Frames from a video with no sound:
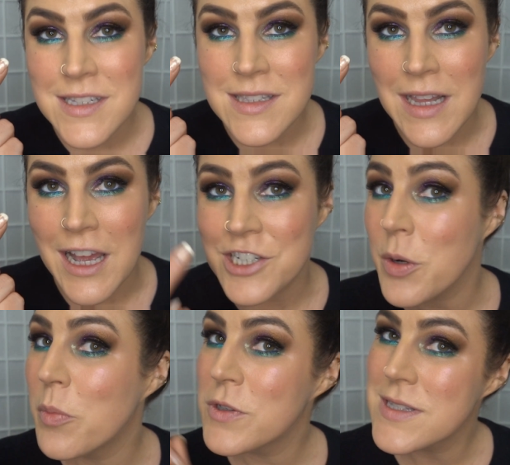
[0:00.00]
this lash,
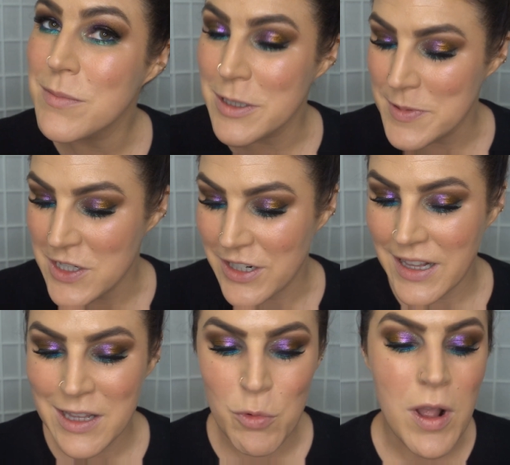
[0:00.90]
put some lips on,
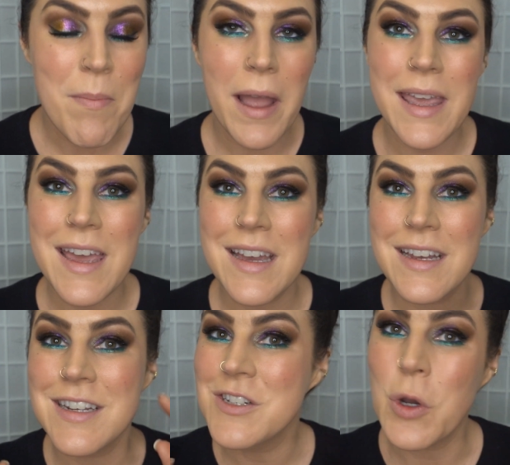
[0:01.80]
and then we'll come back
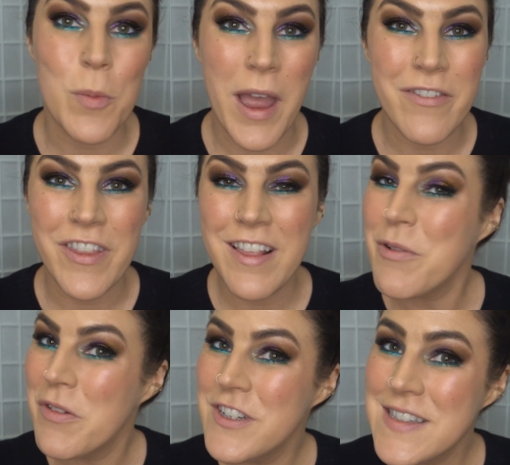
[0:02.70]
and talk about everything that
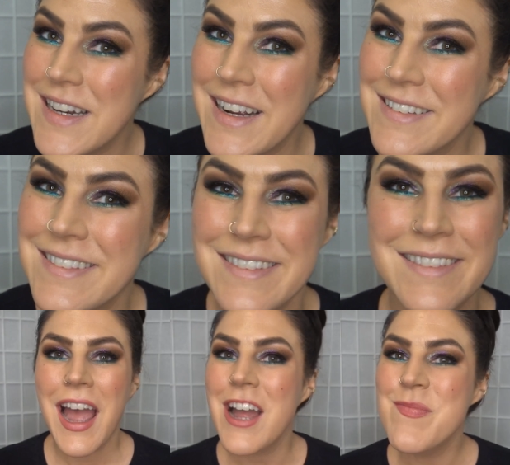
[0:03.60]
we've used today.
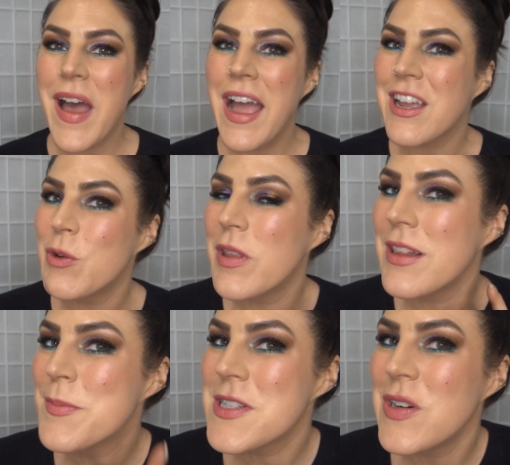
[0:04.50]
I'm back with
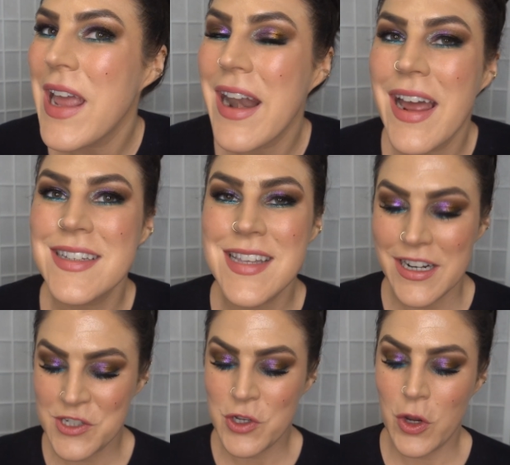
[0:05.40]
lips on and I
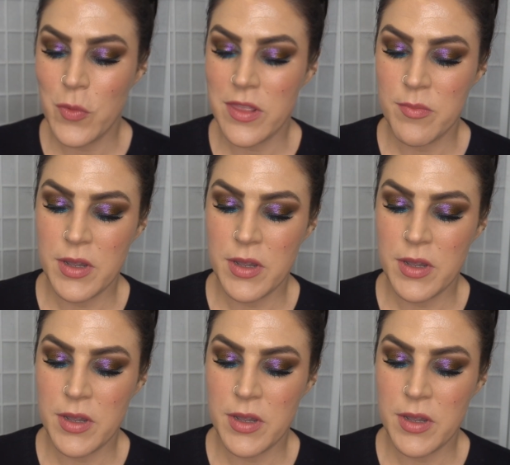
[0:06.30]
decided to go with